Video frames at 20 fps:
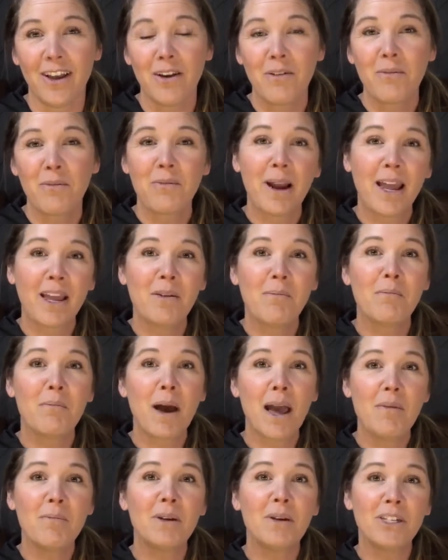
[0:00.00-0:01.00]
right?
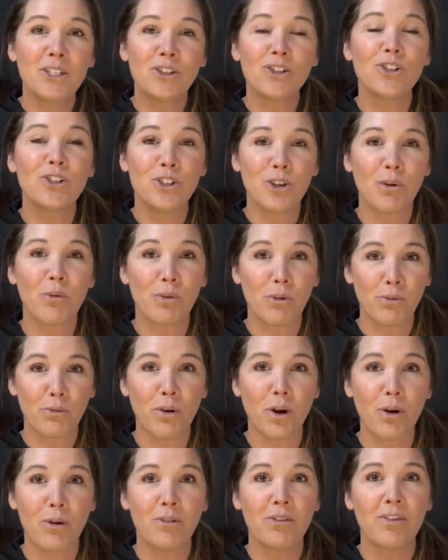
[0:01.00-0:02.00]
My pitchers don't
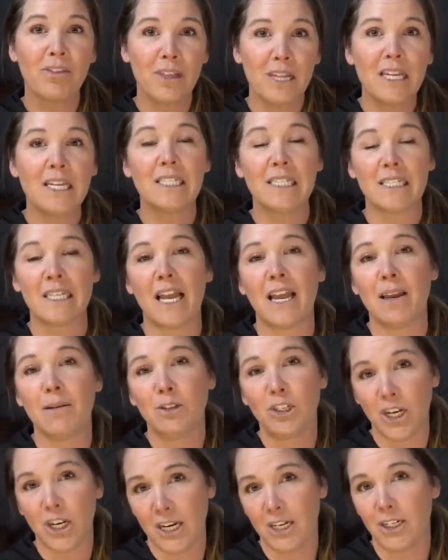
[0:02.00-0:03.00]
throw the same
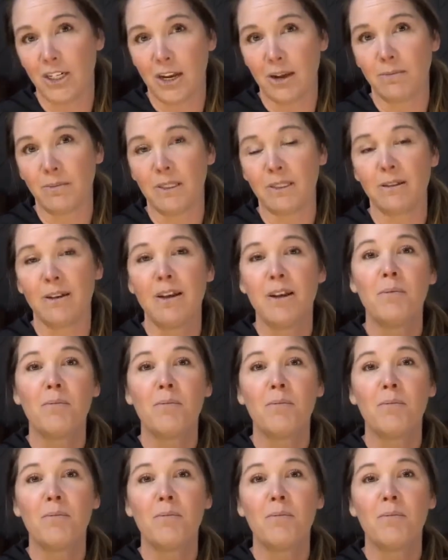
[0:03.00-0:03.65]
changeups.